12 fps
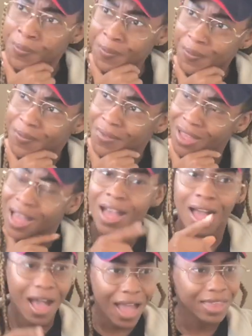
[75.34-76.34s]

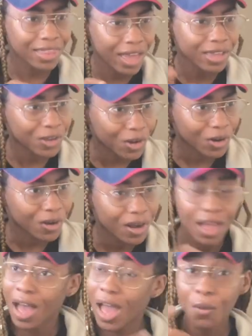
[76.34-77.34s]
I like
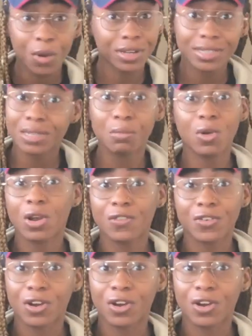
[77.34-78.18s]
her. I want to see more of